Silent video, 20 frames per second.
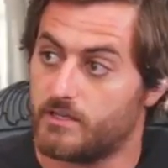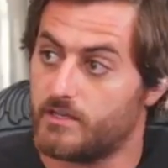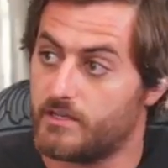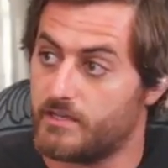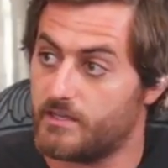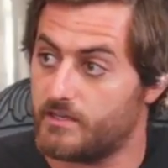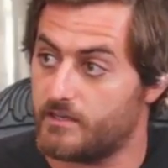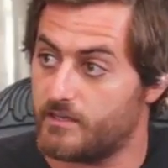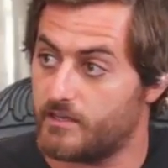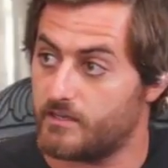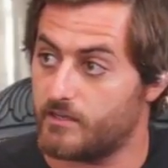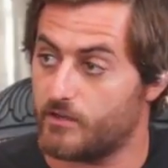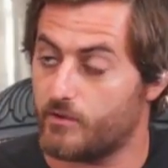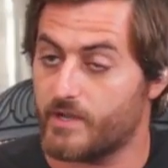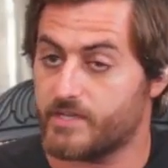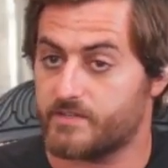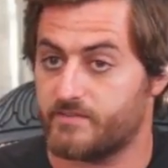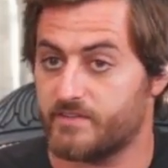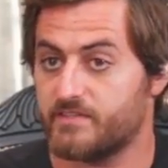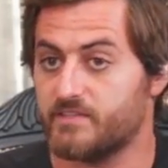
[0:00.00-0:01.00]
in
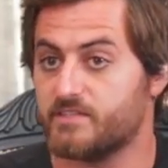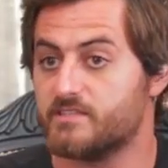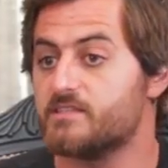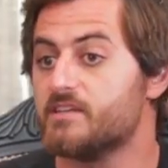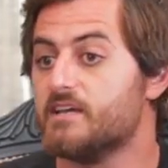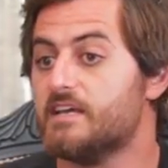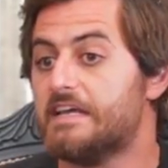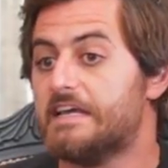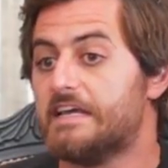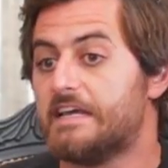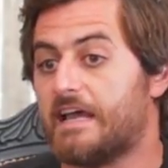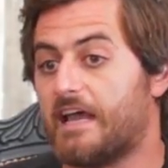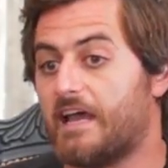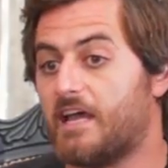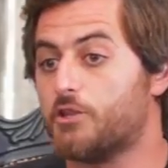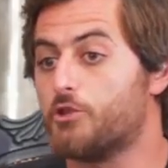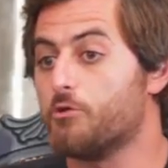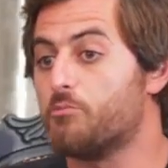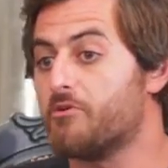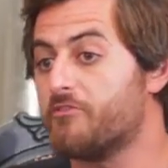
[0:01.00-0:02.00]
OX Fitness,
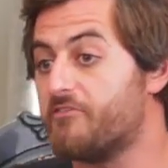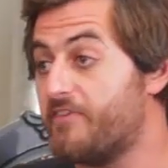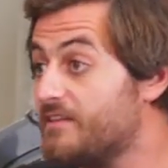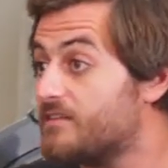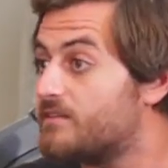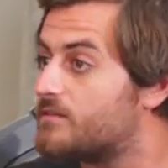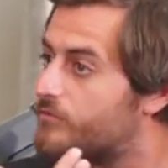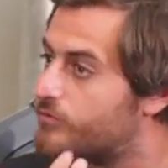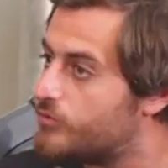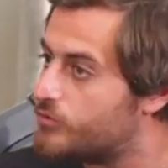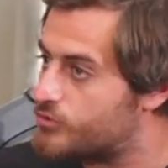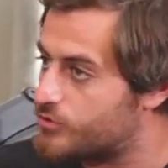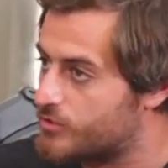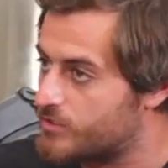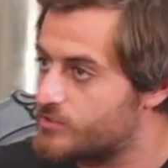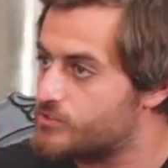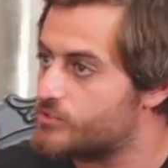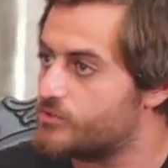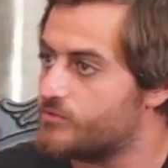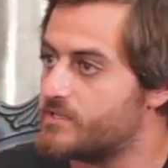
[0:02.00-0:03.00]
and to prevent
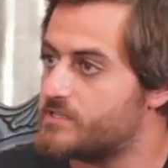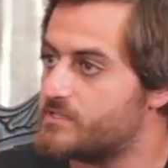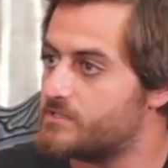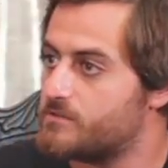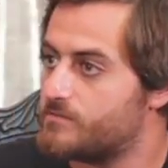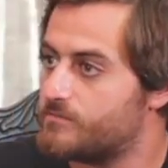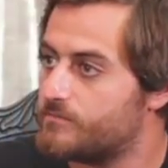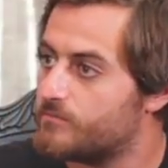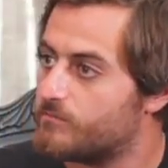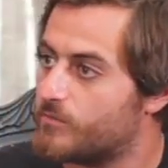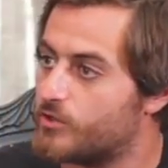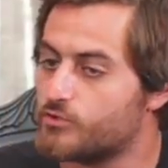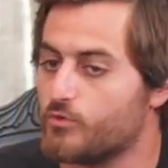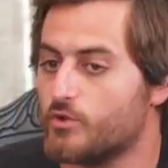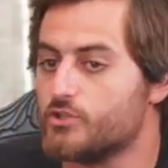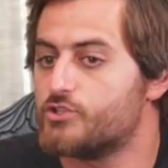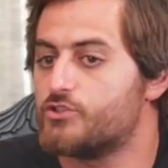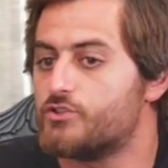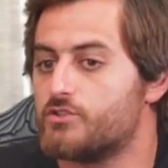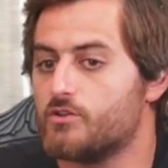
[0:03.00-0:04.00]
future injuries. Because
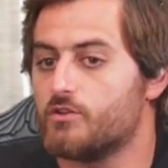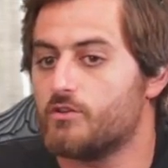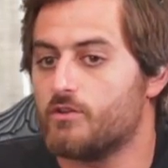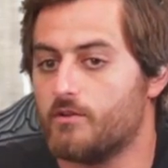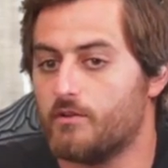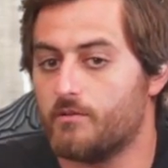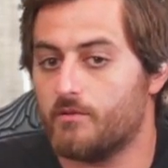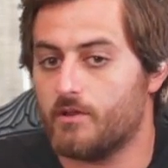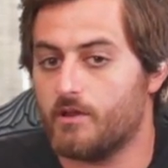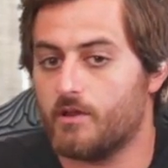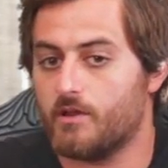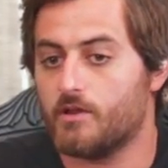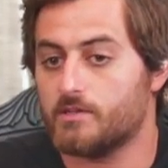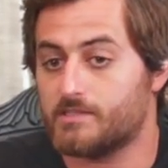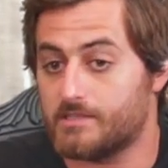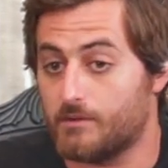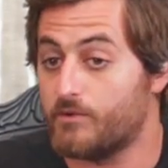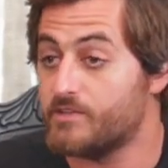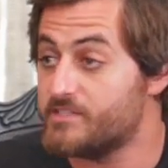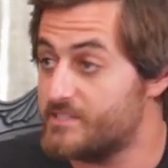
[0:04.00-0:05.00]
once
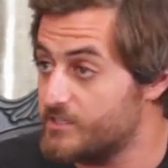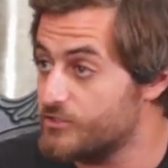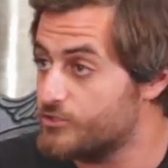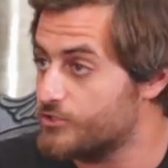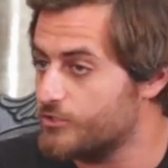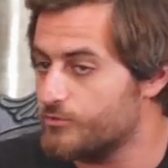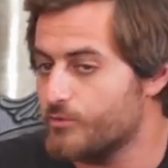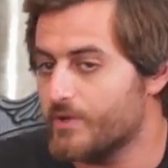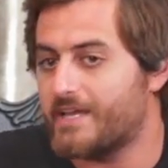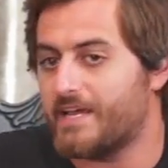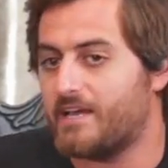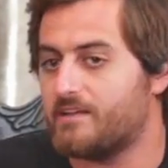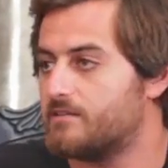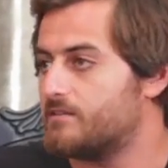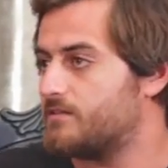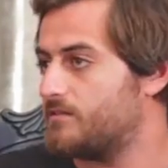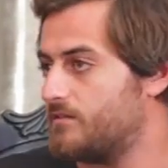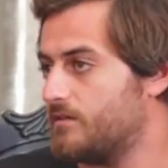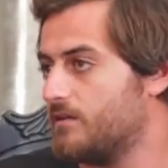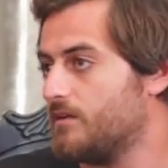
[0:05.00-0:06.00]
someone's injured, we
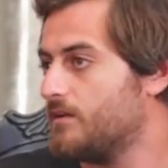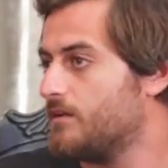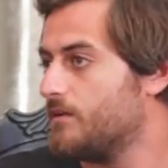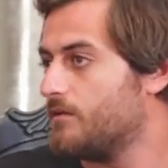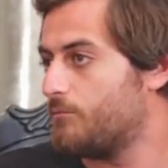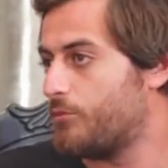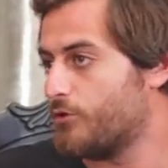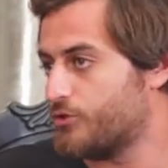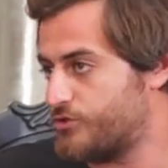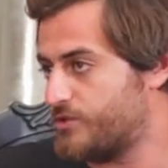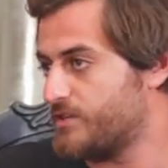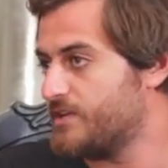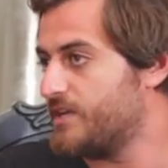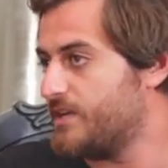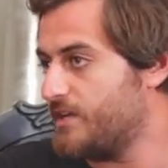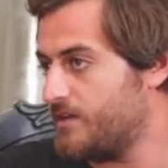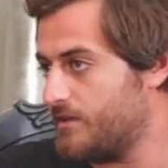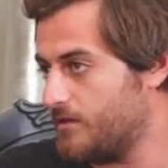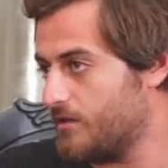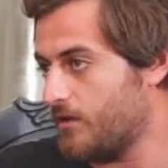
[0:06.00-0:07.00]
can't
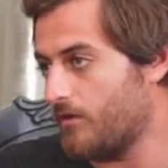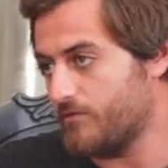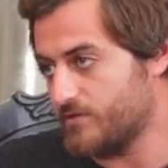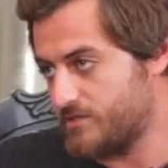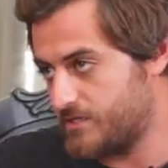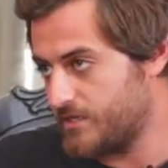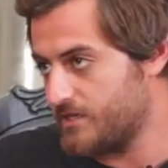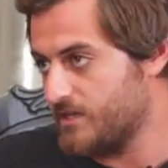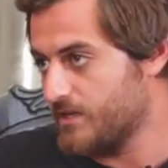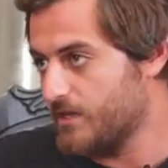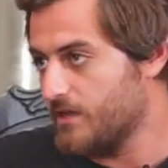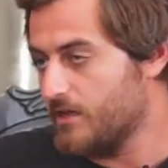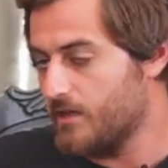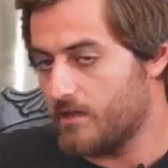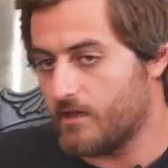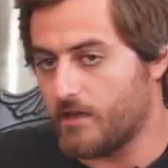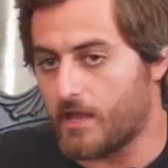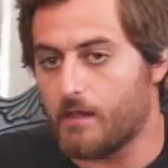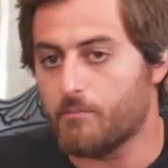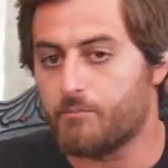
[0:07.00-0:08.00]
personally, obviously,
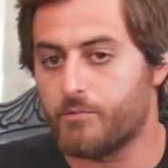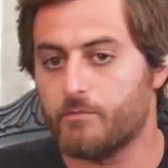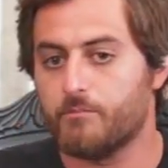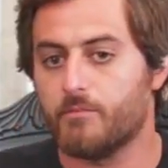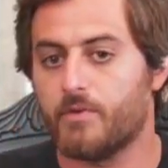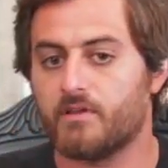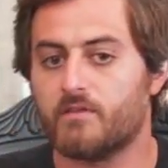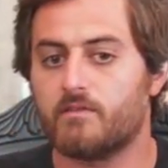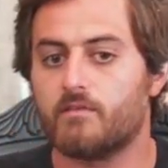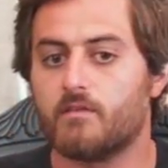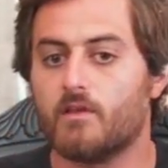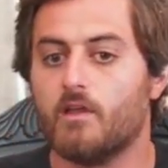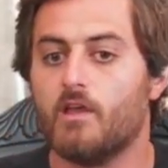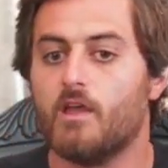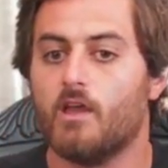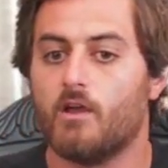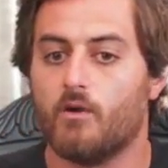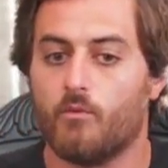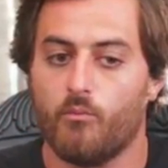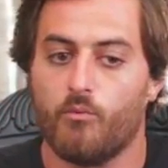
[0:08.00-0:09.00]
help them, but
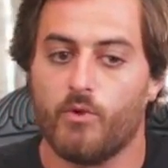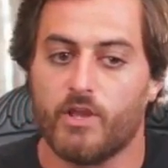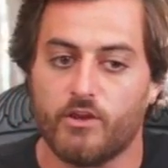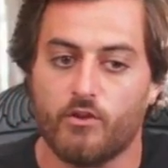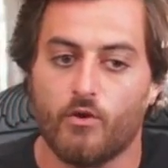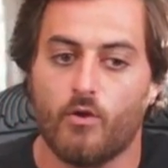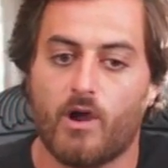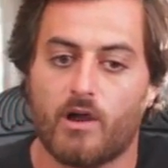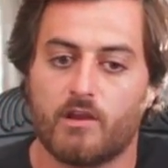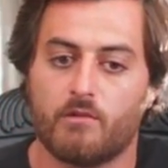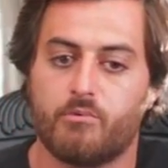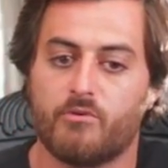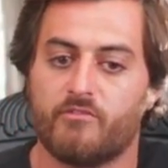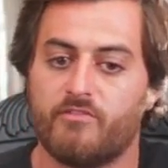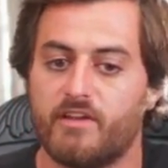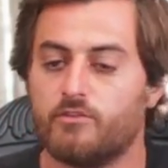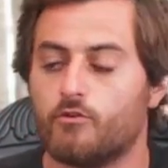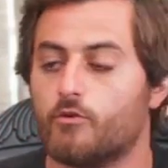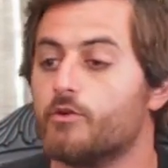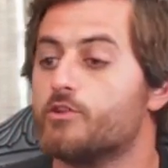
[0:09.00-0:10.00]
we know how to
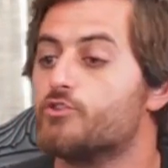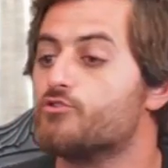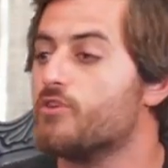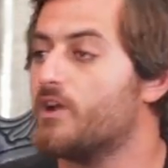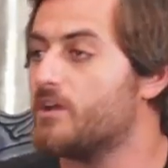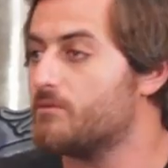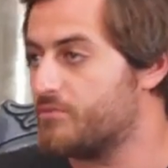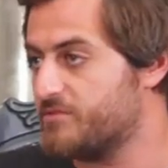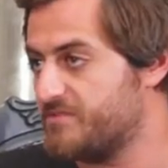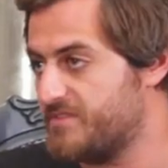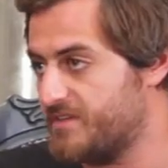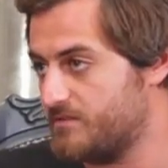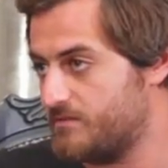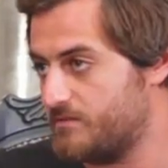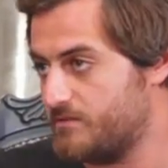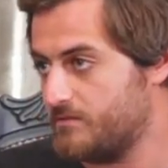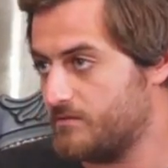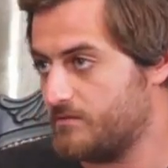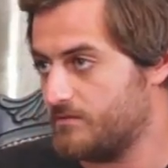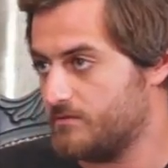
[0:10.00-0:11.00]
prevent, or we try and prevent.
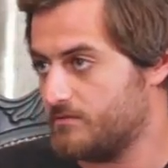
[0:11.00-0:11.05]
